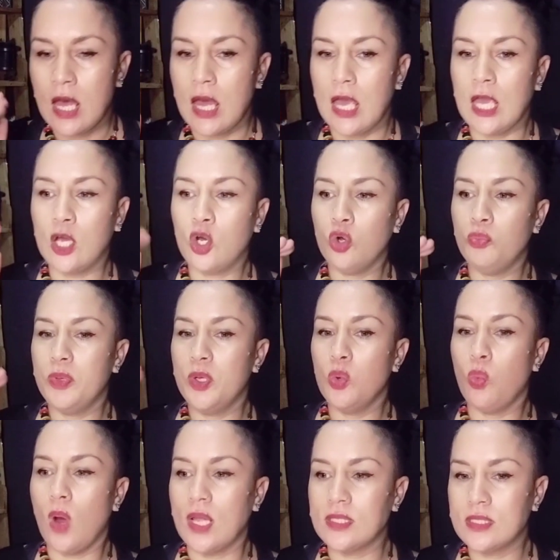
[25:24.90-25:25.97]
It could be
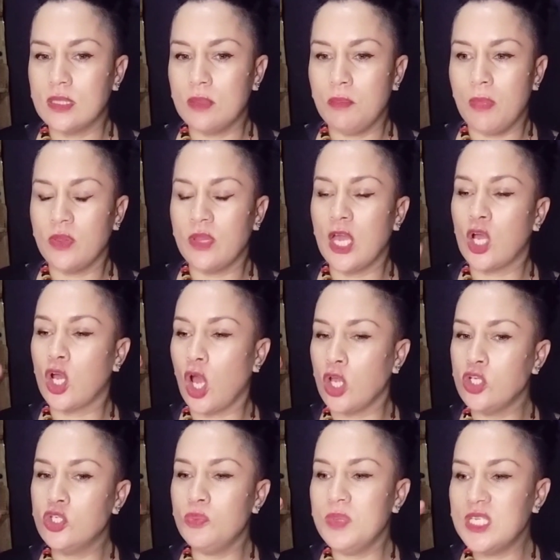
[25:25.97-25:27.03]
there are going
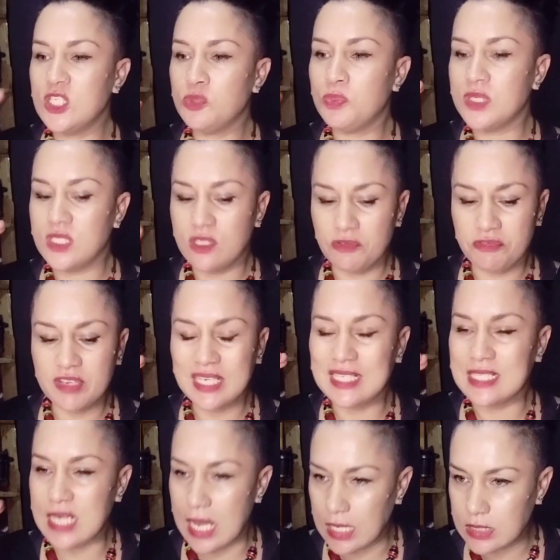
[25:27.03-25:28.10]
to be specific
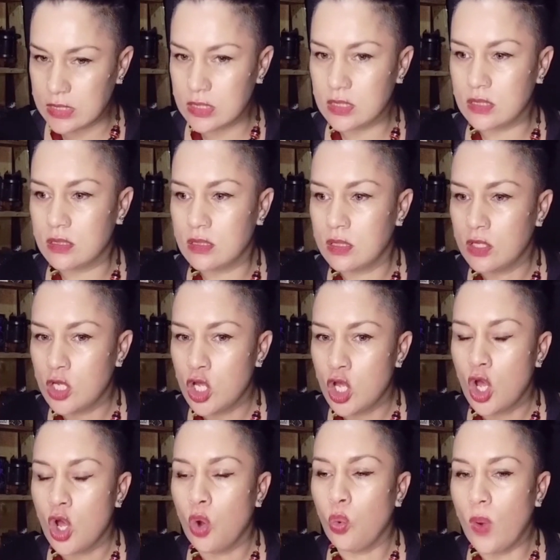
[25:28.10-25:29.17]
dates
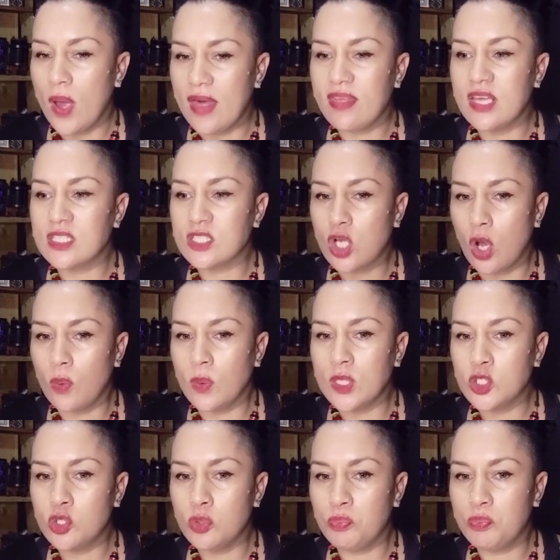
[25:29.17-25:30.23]
where
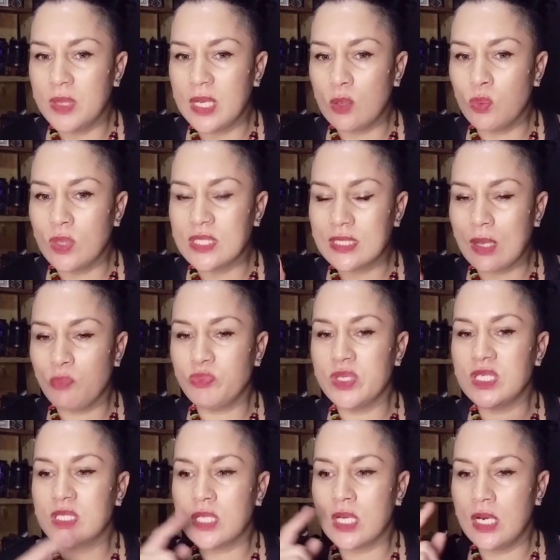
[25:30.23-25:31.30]
where
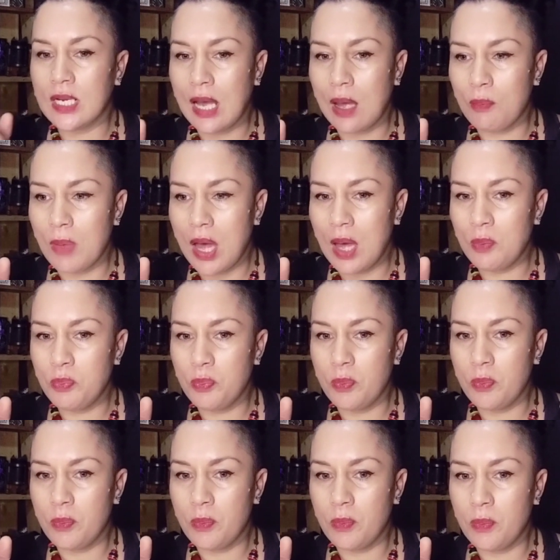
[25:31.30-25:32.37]
something's going to come up,
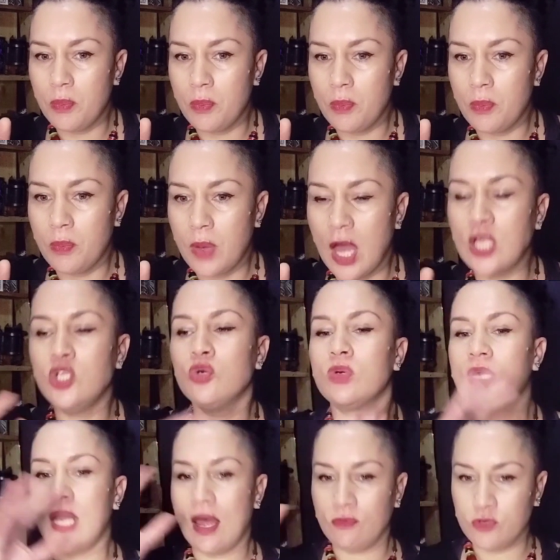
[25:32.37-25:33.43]
and you're
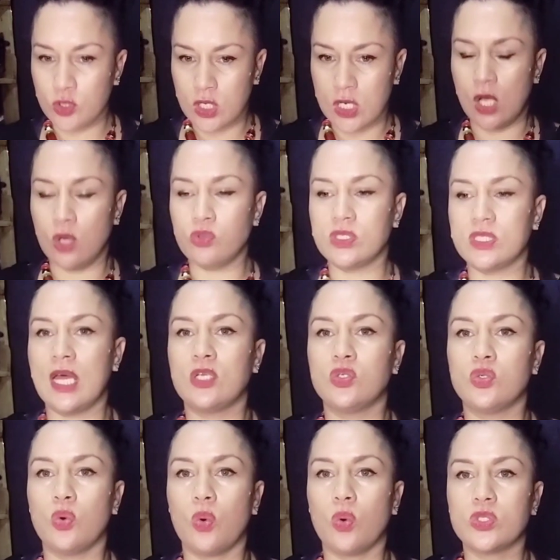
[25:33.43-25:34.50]
going to have to close that door.